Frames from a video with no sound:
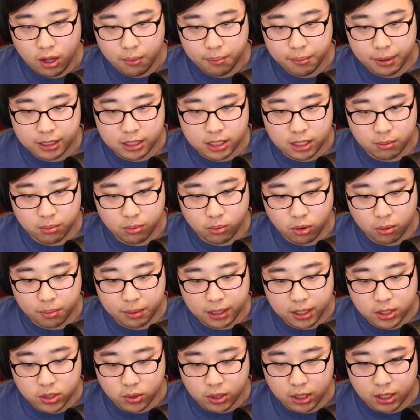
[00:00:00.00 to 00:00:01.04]
make some more, but
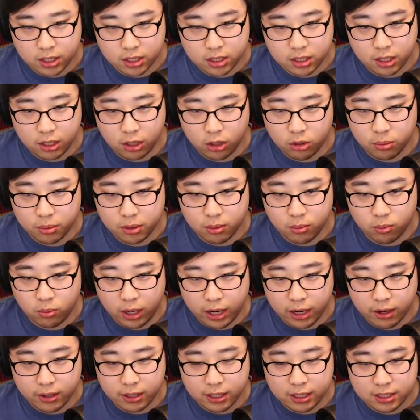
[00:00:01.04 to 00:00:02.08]
that's okay because the aluminum
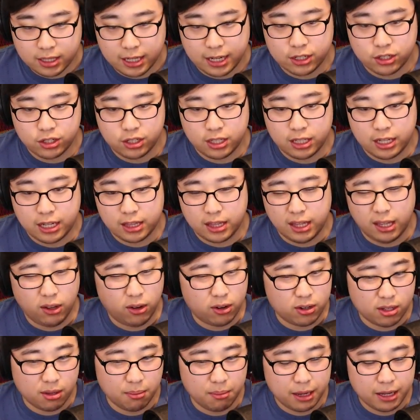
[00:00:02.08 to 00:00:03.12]
wiring is actually not that
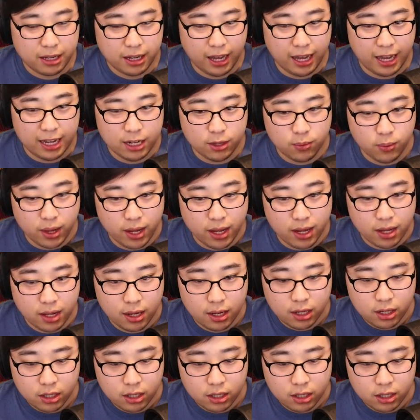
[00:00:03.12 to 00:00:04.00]
hard to make anyway.